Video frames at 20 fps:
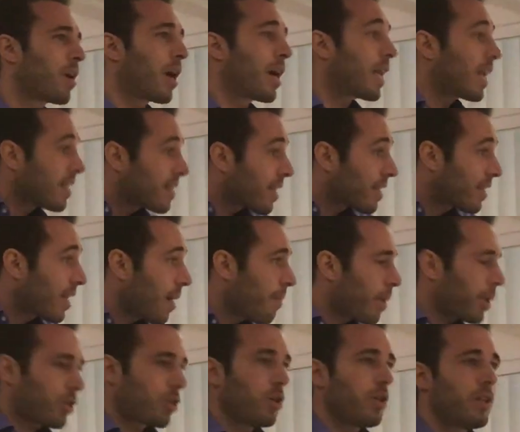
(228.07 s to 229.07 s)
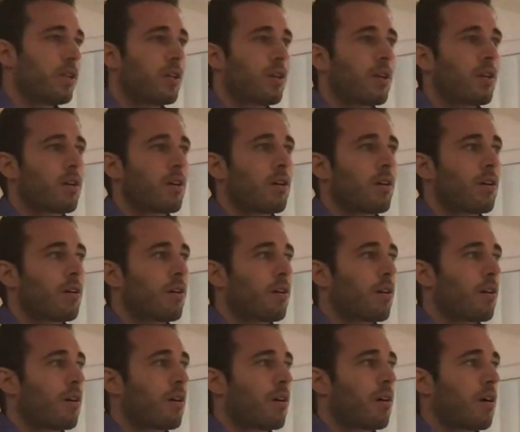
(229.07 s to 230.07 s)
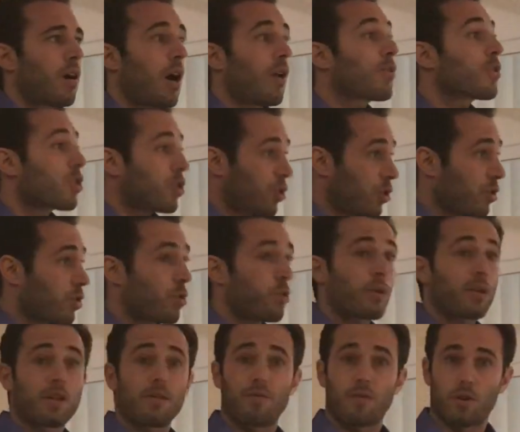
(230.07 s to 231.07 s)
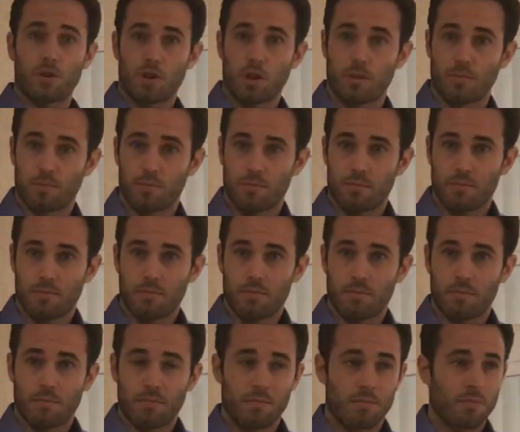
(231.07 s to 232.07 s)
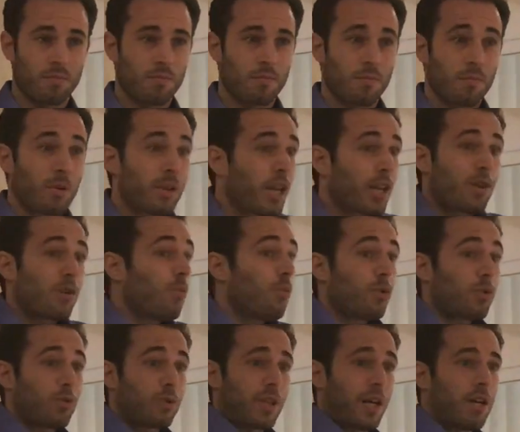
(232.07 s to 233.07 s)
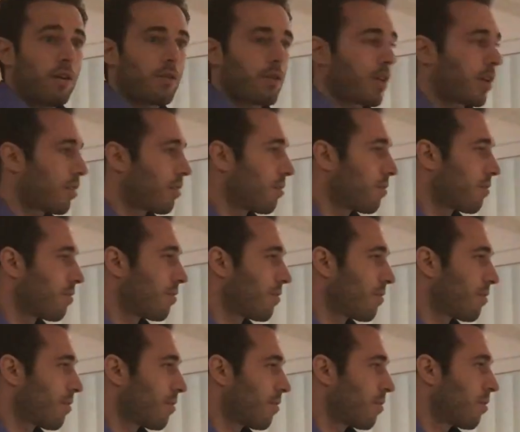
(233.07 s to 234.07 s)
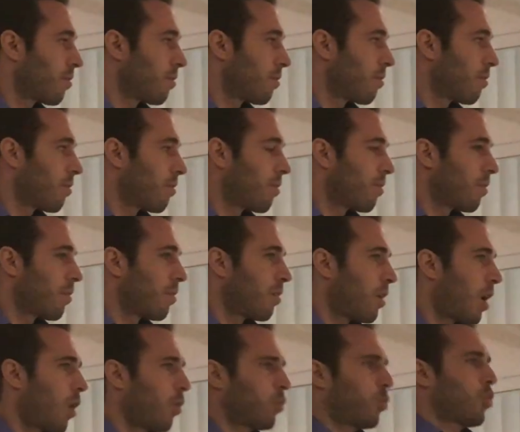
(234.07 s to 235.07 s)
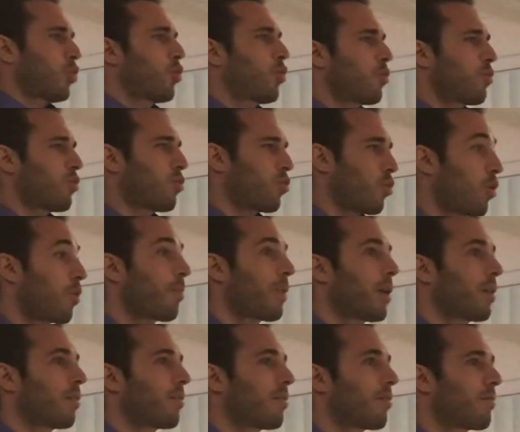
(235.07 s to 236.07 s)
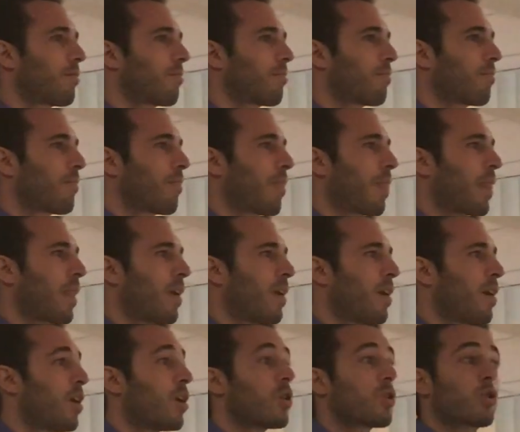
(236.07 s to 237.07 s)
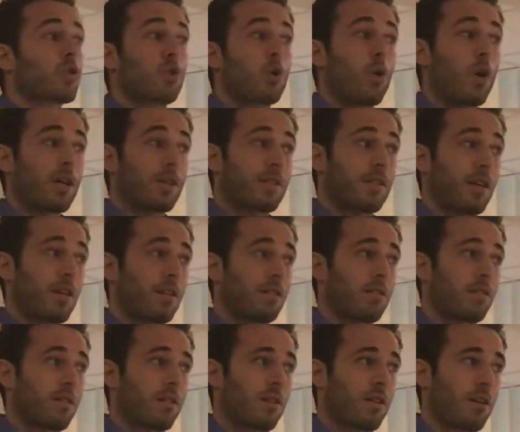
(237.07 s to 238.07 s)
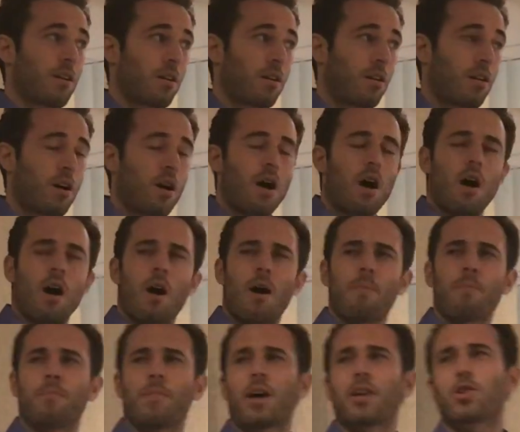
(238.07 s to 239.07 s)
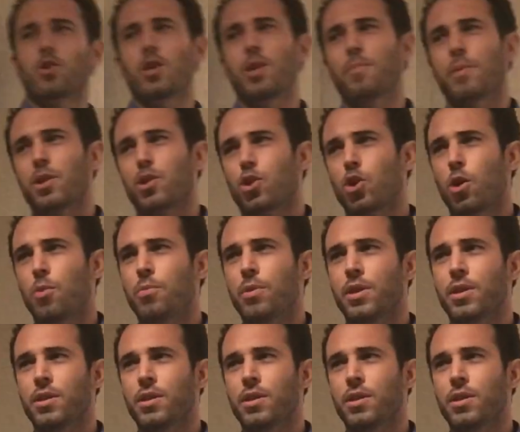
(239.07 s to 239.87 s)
And at that time, actually, I was just looking for a job. But I didn't want to tell her that. I want to show a strong man. So I said, actually my job